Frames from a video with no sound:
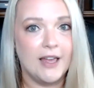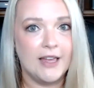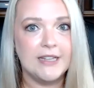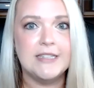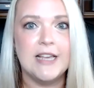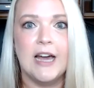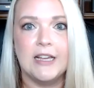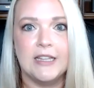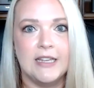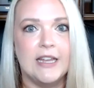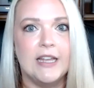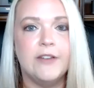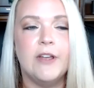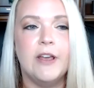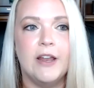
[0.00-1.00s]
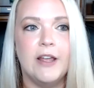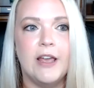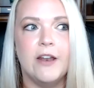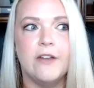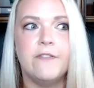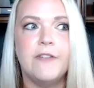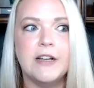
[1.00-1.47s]
exactly.
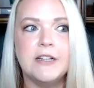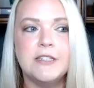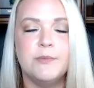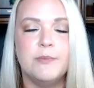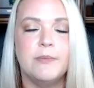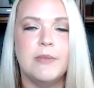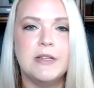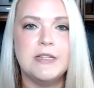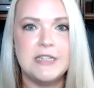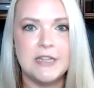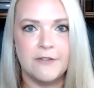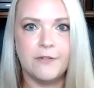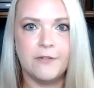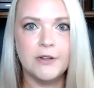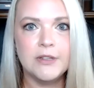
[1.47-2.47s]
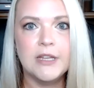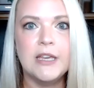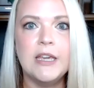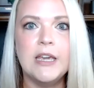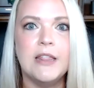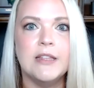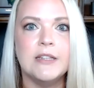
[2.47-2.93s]
It affects them
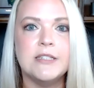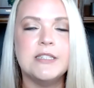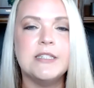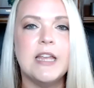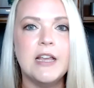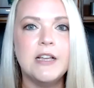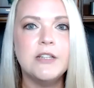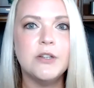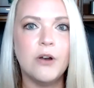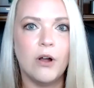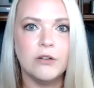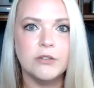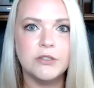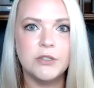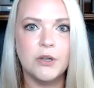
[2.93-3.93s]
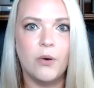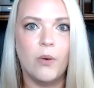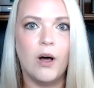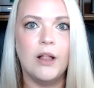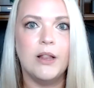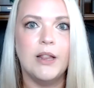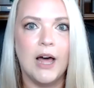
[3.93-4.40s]
differently, and the stakes are
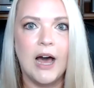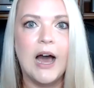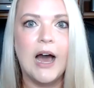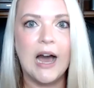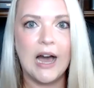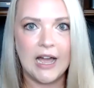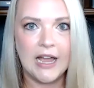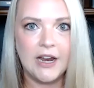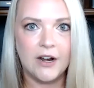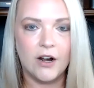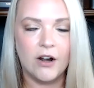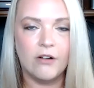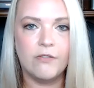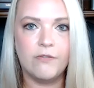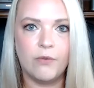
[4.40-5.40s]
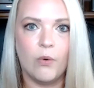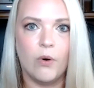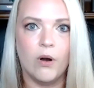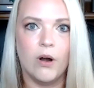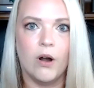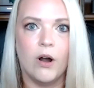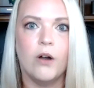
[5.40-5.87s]
also a lot higher
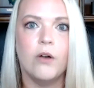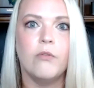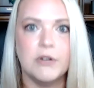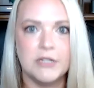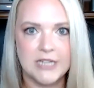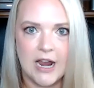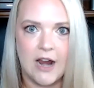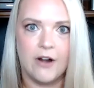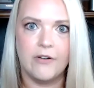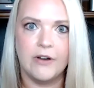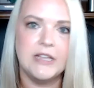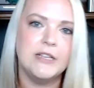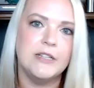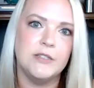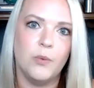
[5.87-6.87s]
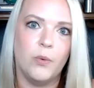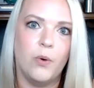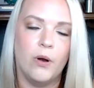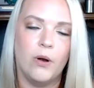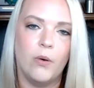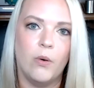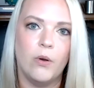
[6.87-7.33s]
for retirees
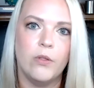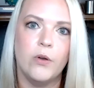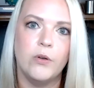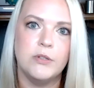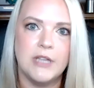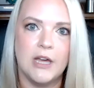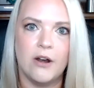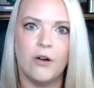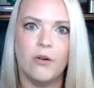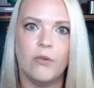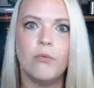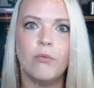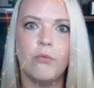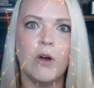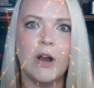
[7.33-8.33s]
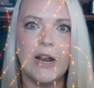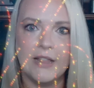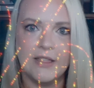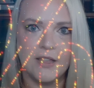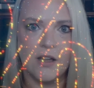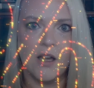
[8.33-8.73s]
or those that are right at the